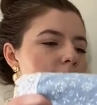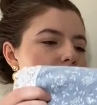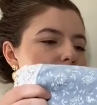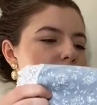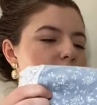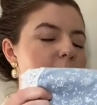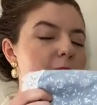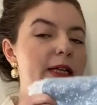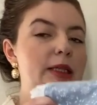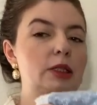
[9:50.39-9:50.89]

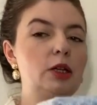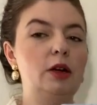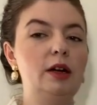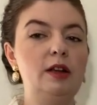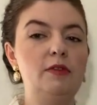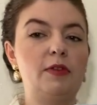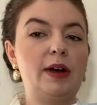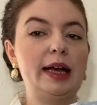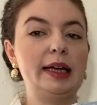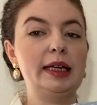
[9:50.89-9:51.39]
It depends on
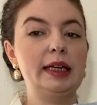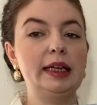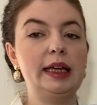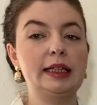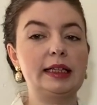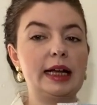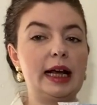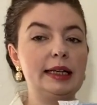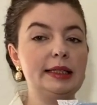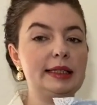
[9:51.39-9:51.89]
if I can
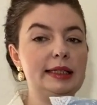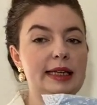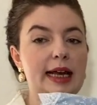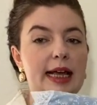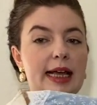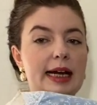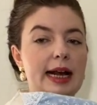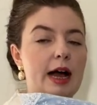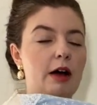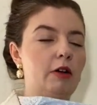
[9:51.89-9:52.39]
get that
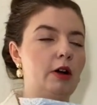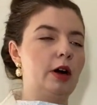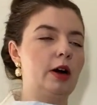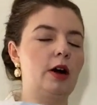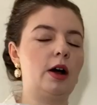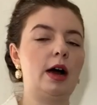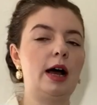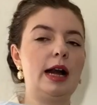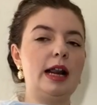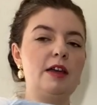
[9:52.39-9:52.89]
stain out or
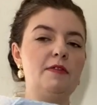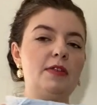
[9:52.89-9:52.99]
not.